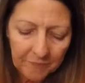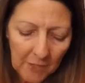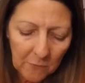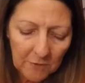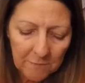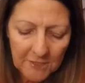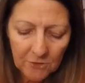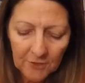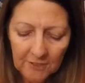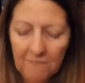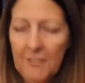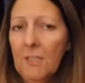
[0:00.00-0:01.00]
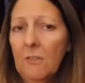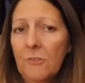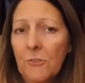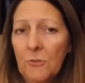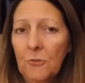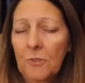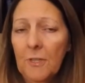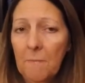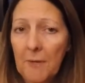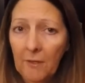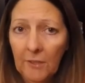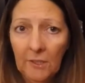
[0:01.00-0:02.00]
I will be doing a video soon
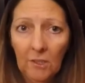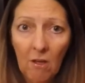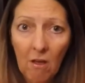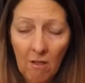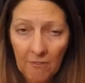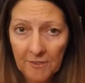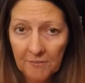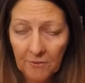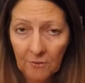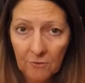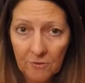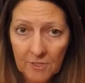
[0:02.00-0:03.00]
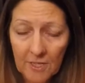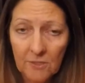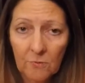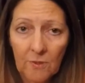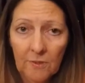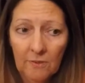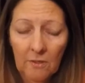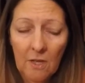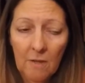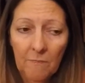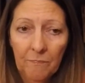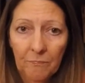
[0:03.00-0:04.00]
comparing all the different cruise lines with
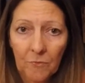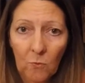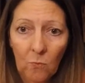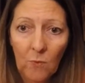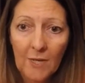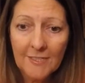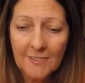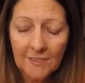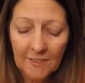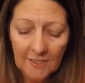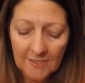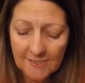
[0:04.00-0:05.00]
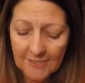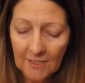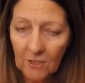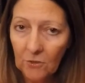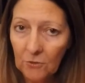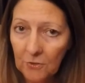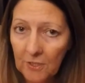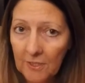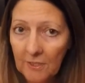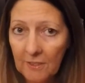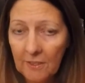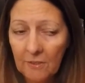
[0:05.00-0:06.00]
what is
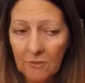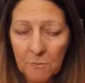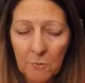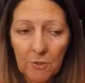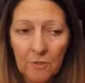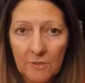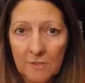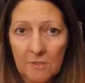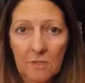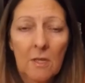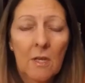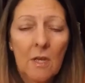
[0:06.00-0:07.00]
included in those perks.